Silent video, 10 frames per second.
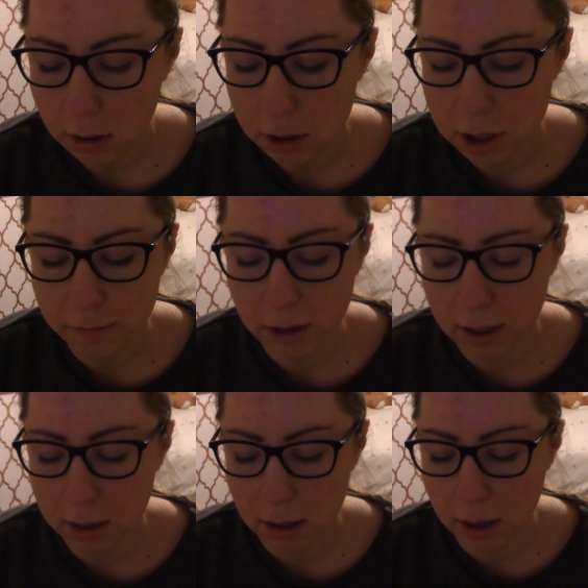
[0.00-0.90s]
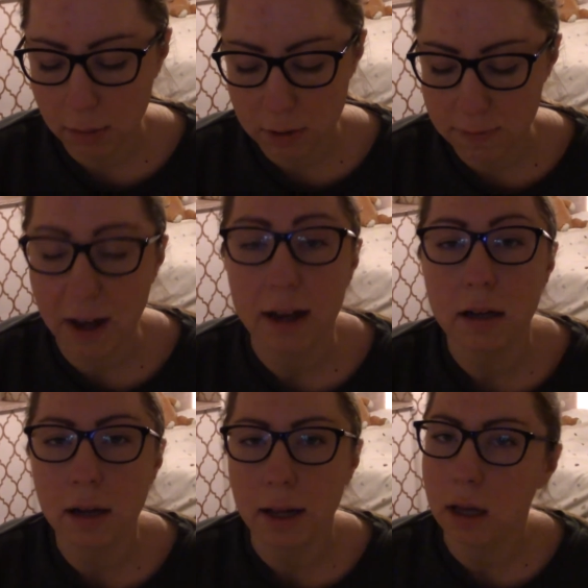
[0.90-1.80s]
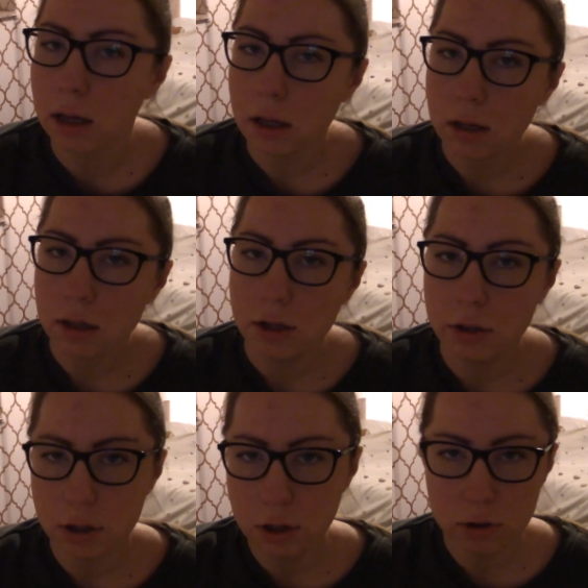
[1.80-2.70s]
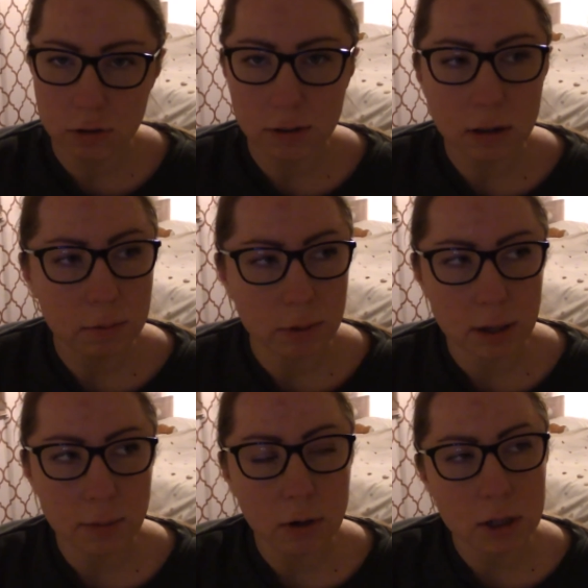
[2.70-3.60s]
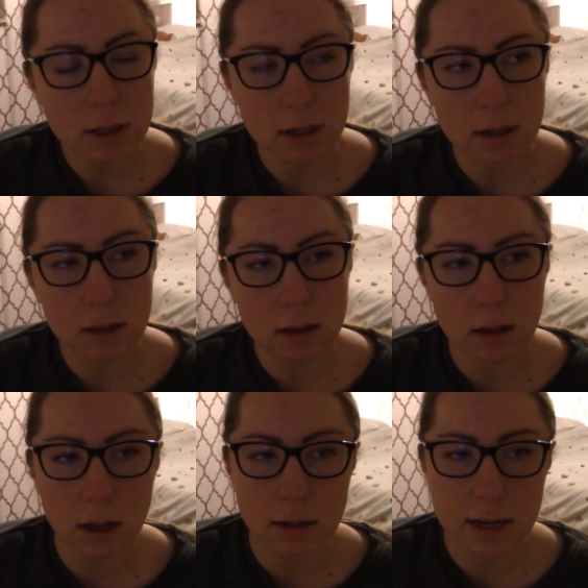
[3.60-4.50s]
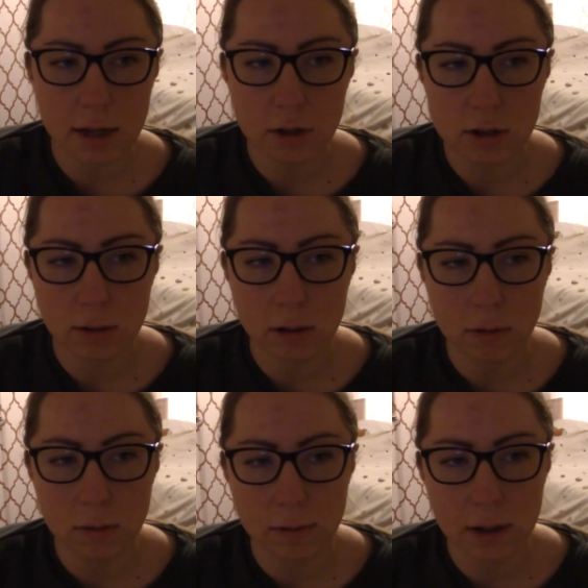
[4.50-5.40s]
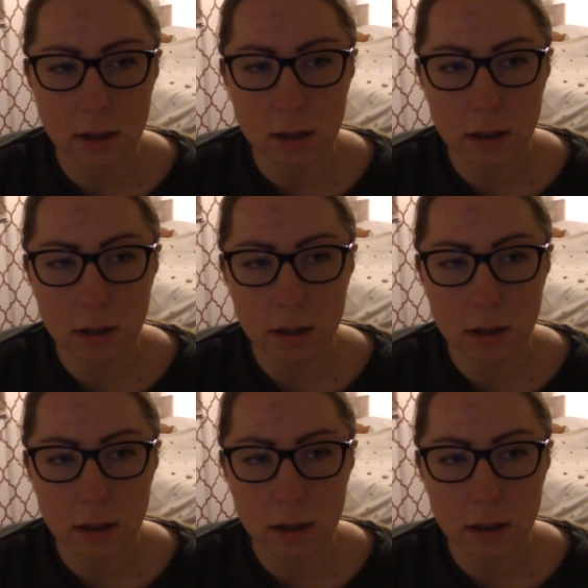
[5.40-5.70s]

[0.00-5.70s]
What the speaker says: generally I was fine, like neutral pretty much, and I'll take neutral over